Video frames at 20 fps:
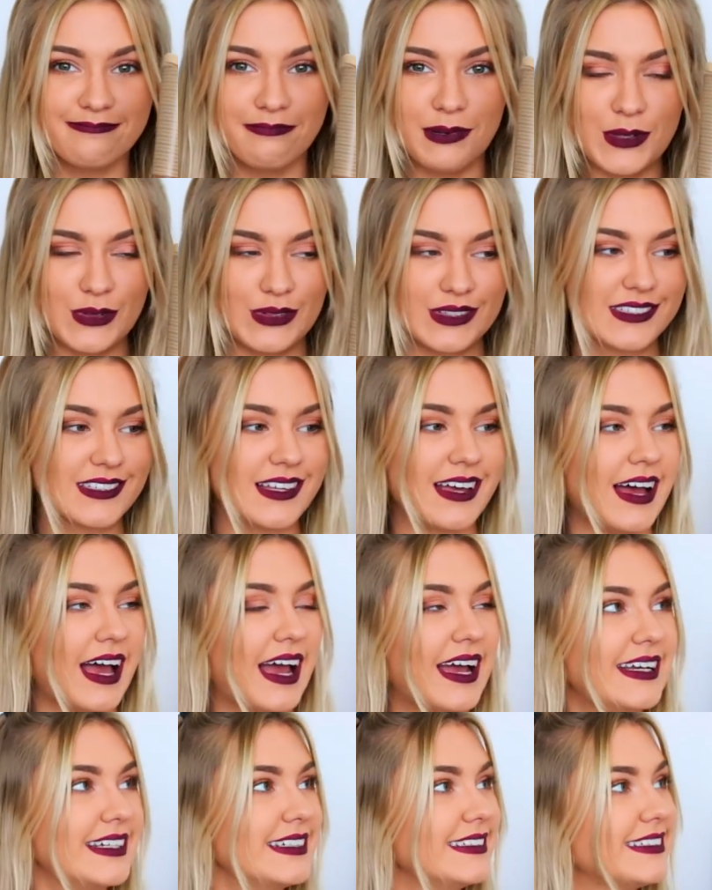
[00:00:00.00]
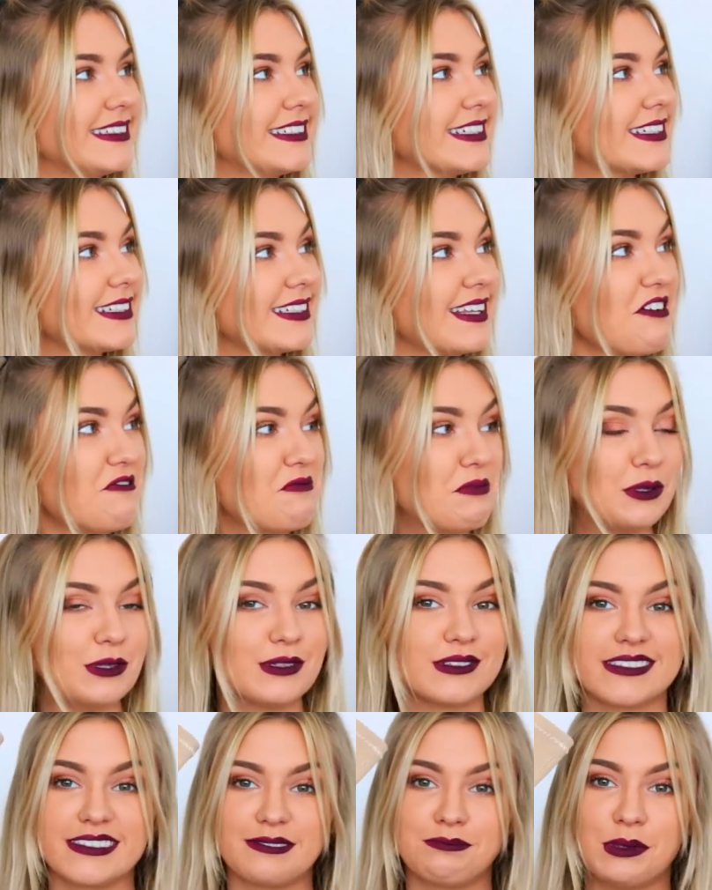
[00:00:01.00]
boots. I just love
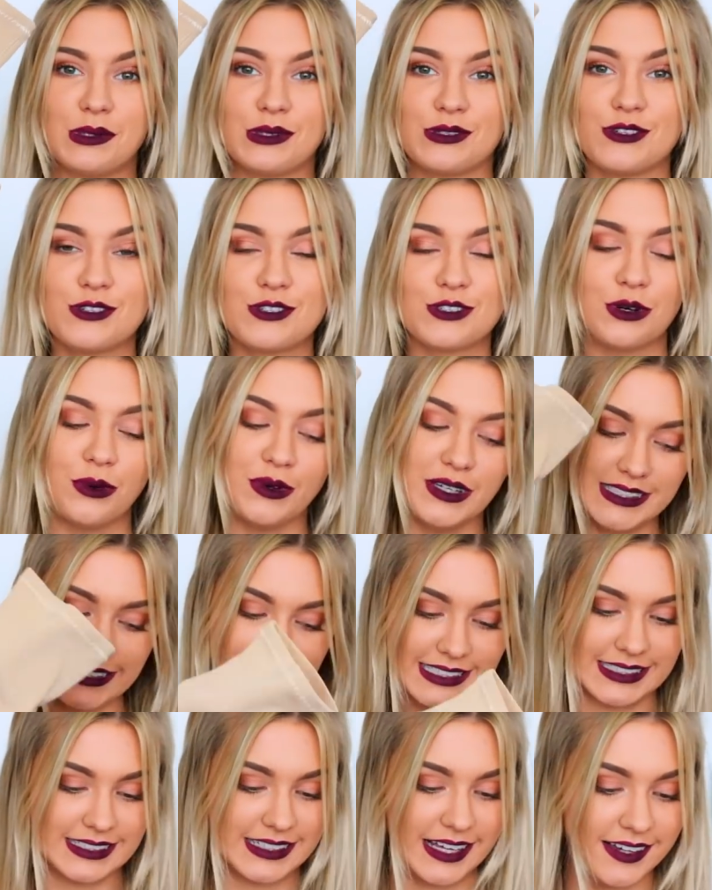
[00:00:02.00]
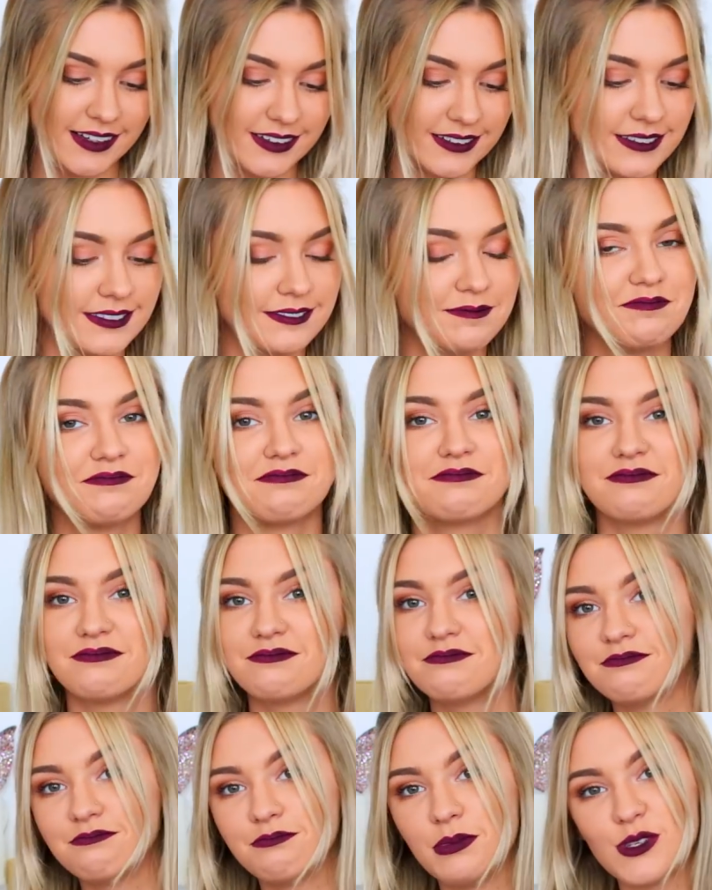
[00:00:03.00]
boots. Boots are so easy to style.
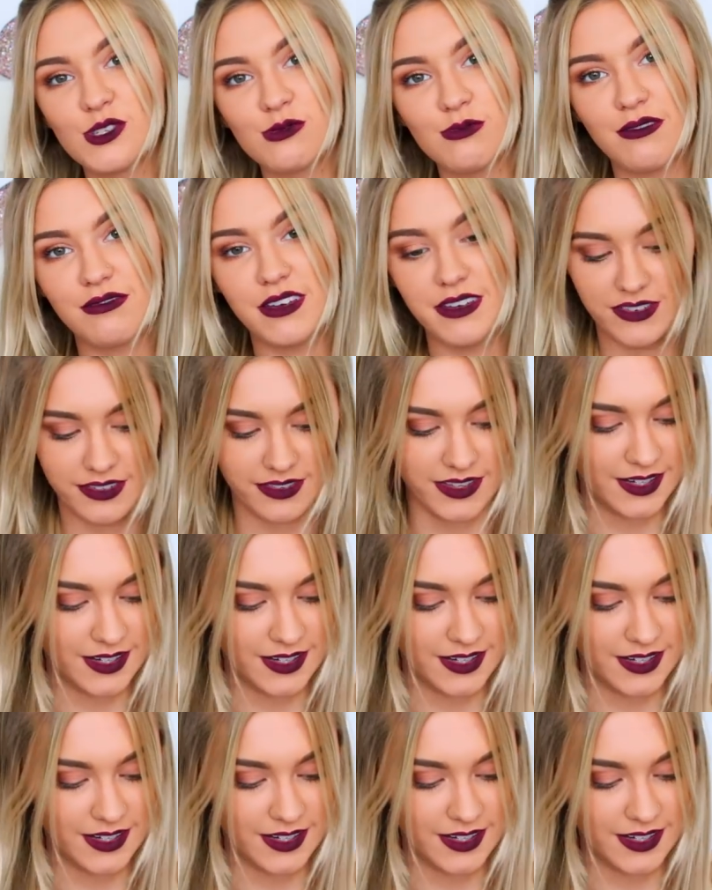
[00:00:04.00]
Boots are my favourite